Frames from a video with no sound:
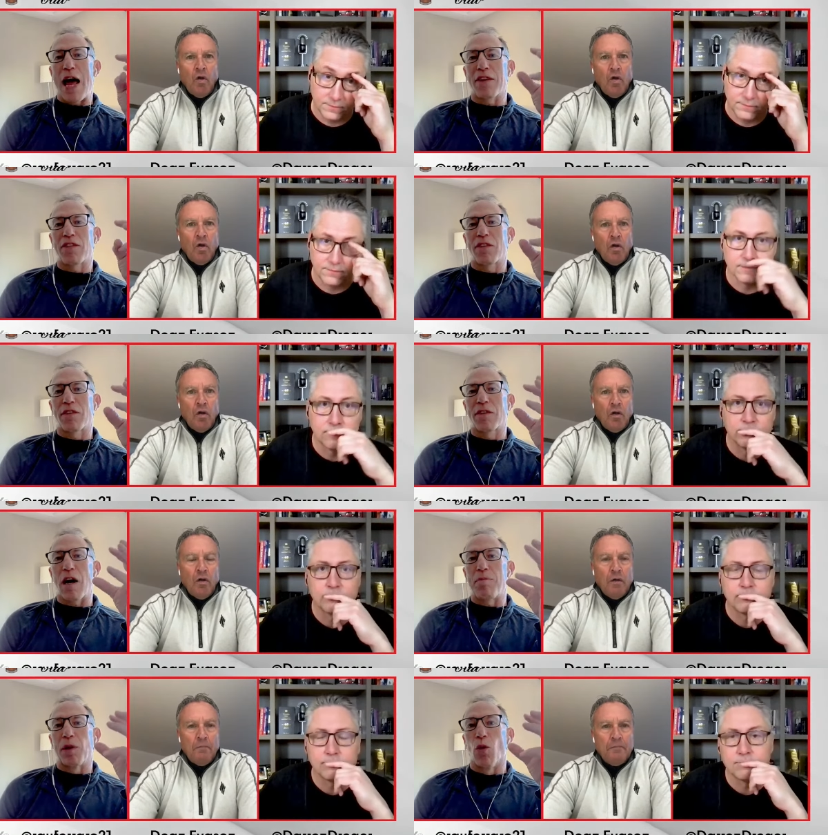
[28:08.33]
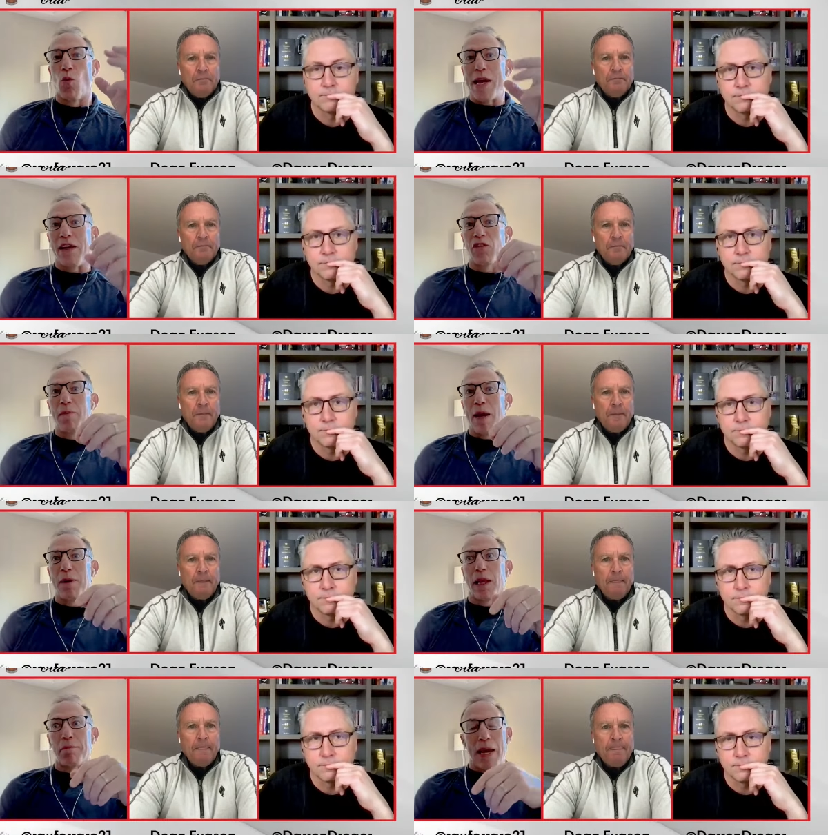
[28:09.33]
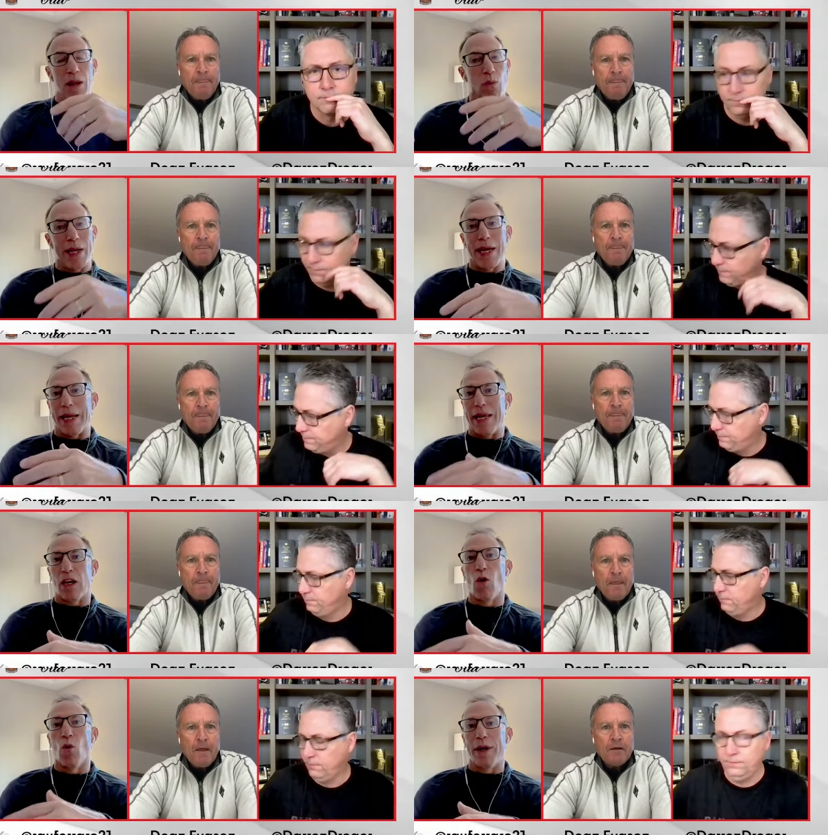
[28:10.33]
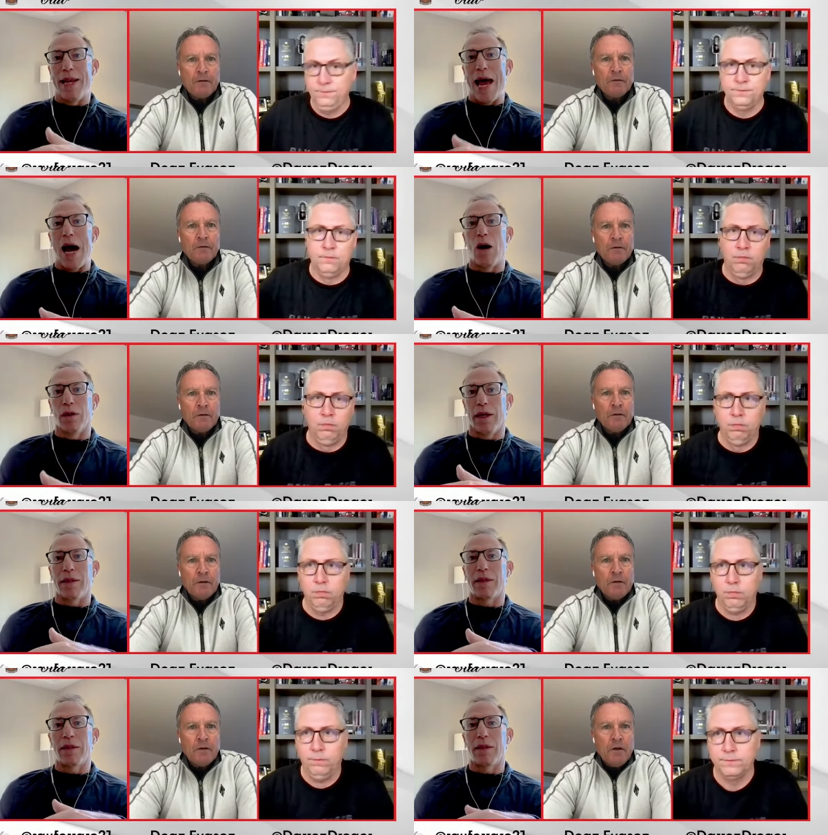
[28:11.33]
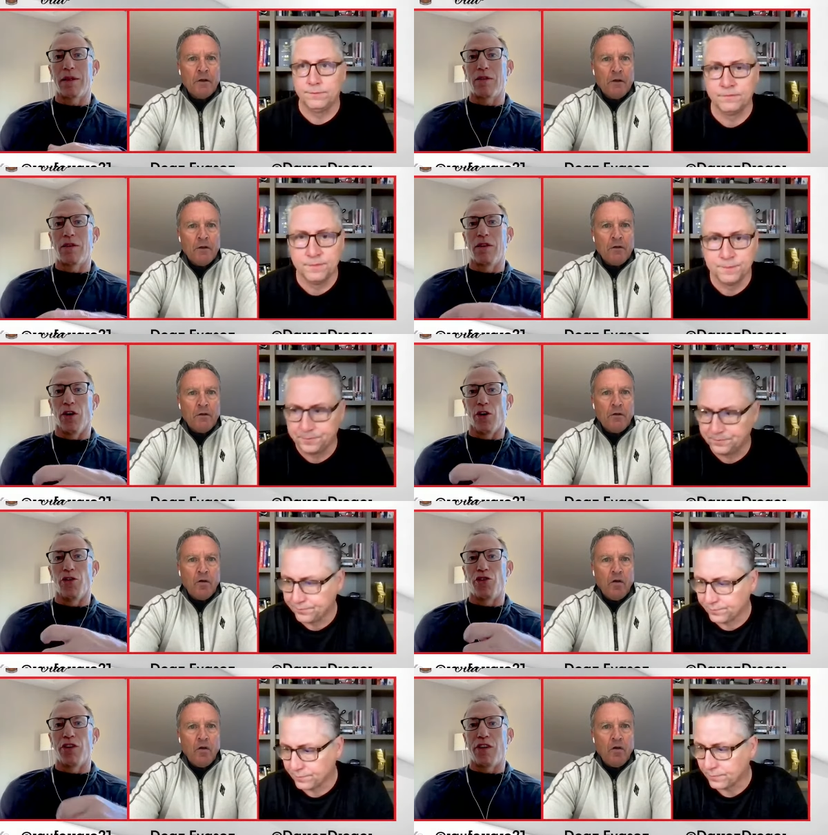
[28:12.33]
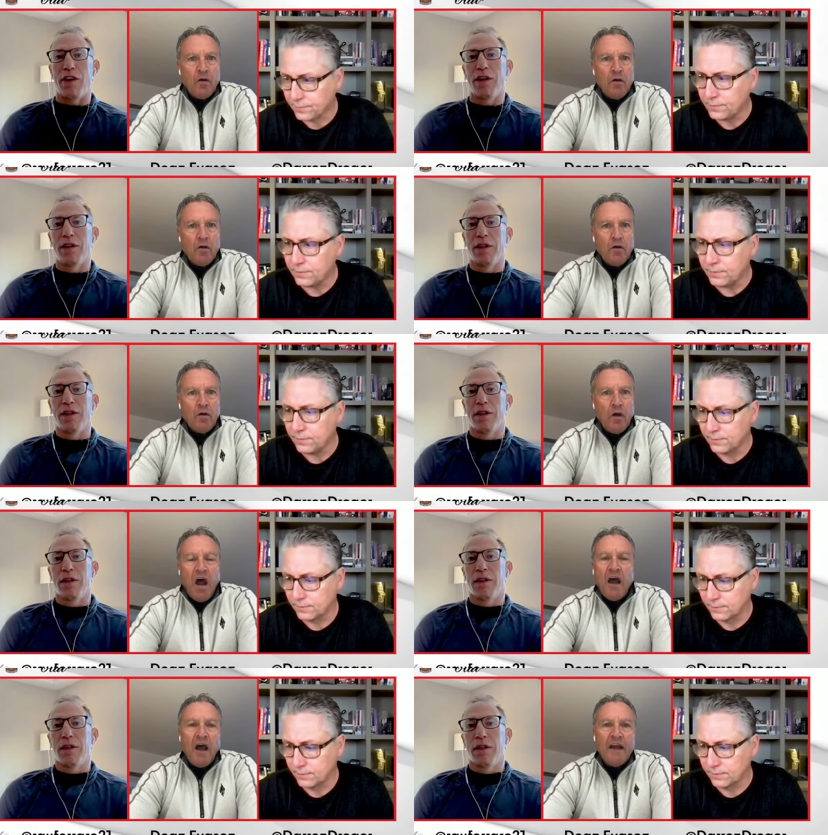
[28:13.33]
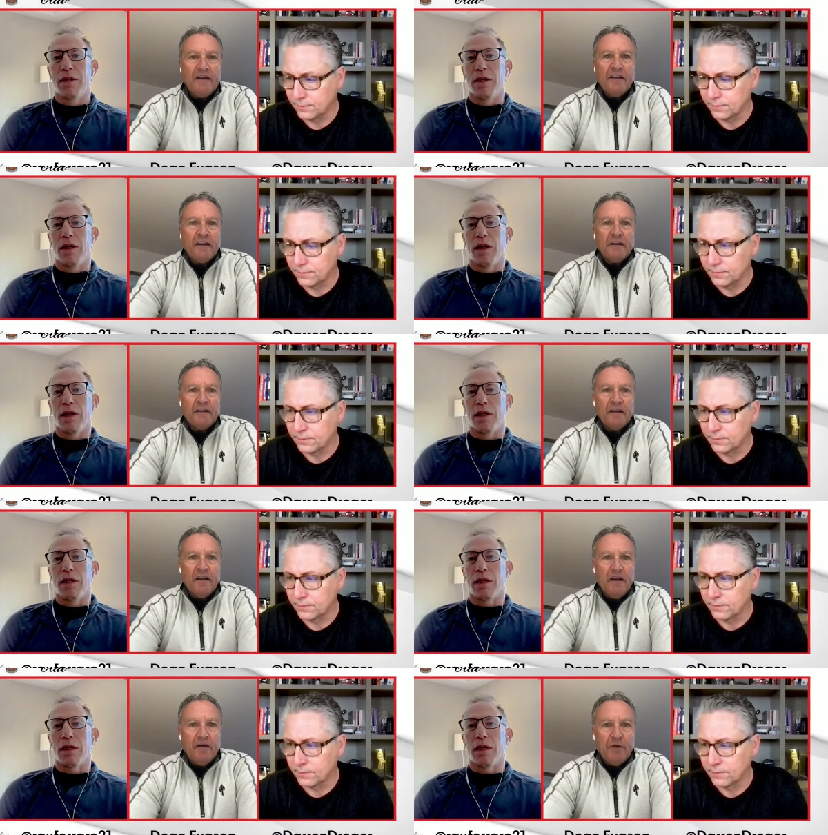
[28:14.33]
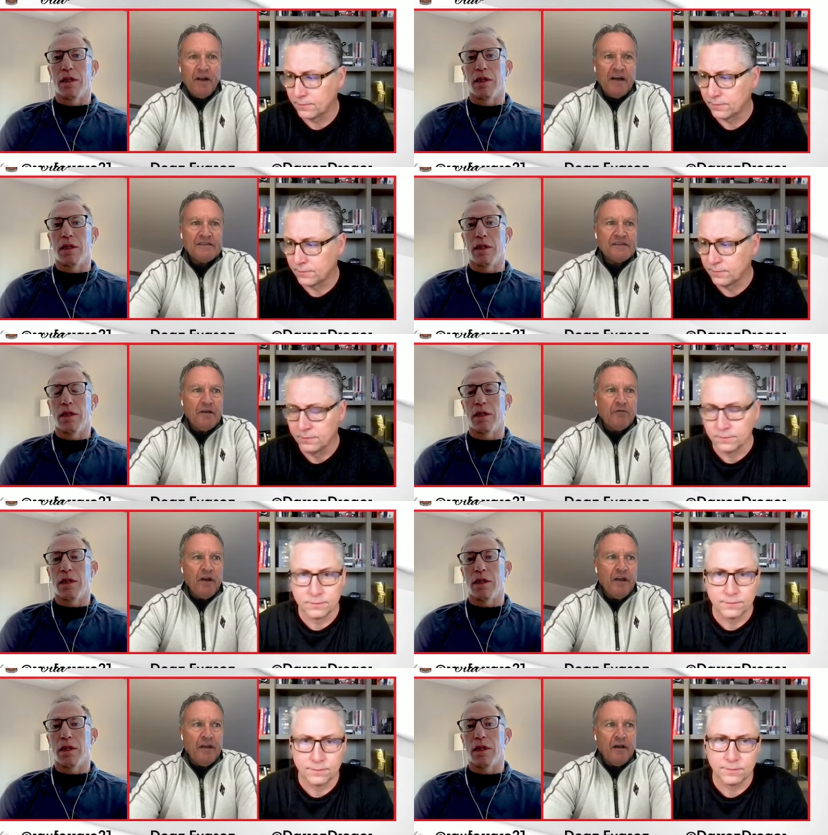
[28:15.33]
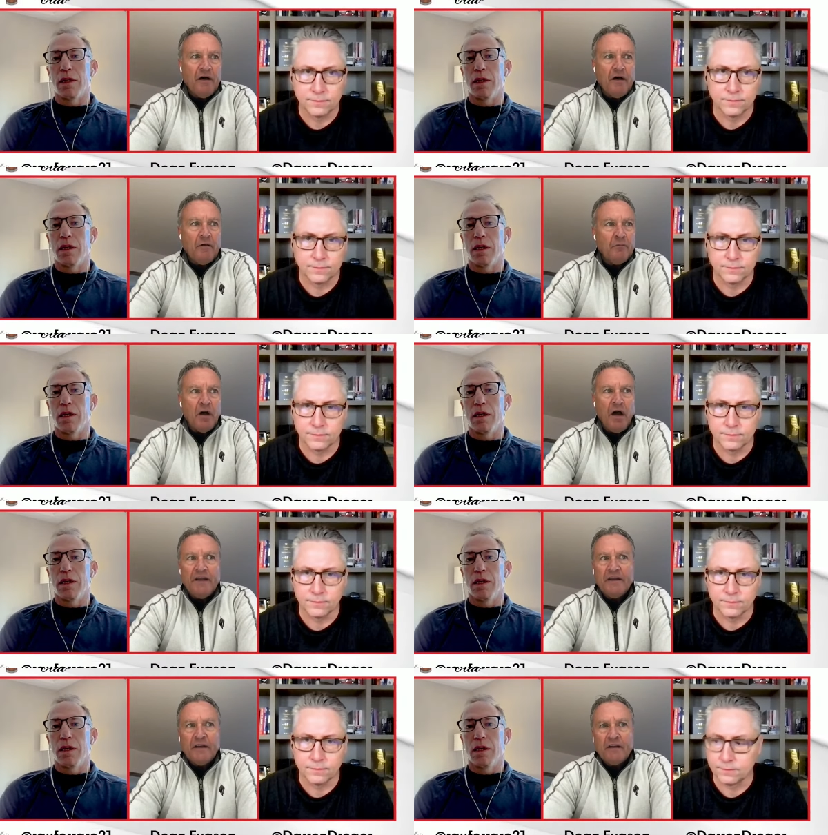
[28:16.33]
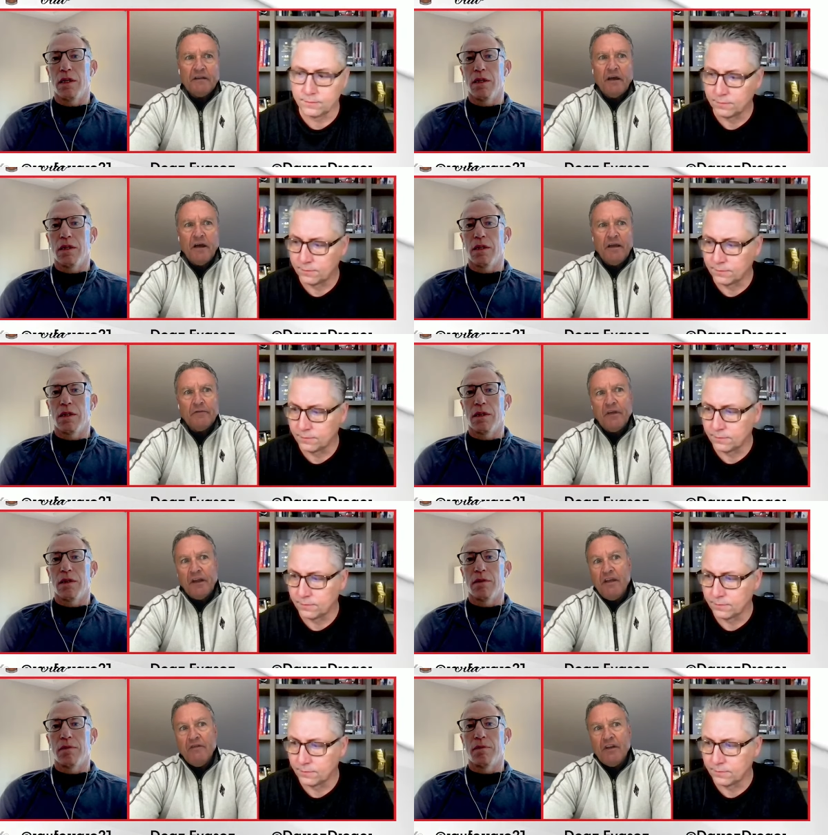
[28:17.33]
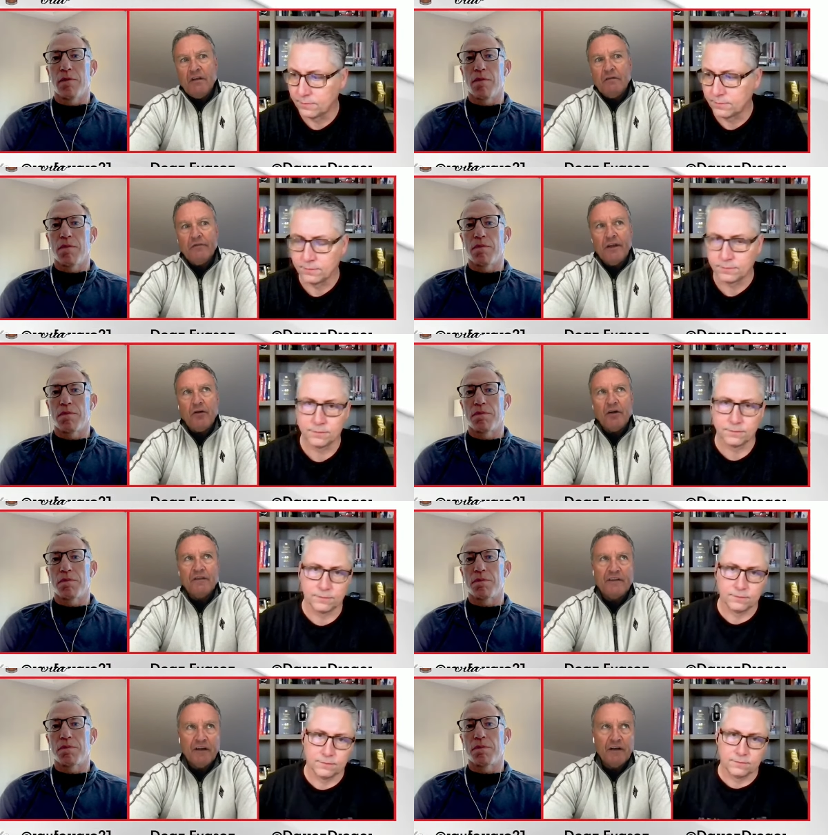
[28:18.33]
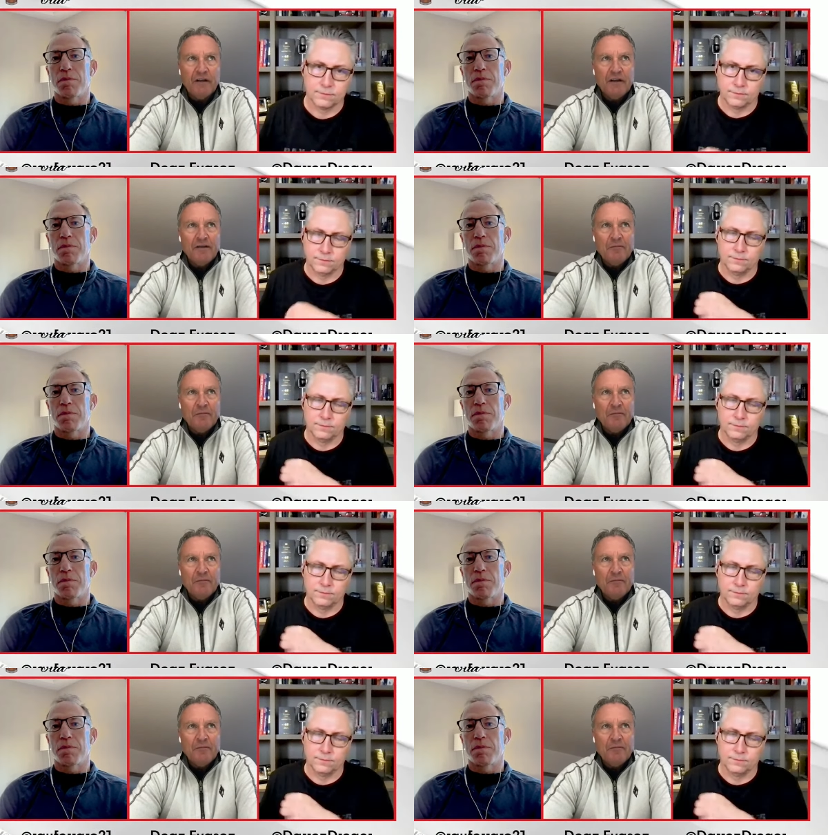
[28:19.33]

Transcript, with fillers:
Speaker 1: last couple of weeks? Maybe like, man, we got to get going now. Like the urgency.
Speaker 2: I, I didn't, and I've been asked that, Ray. Um, I didn't. I and even you know until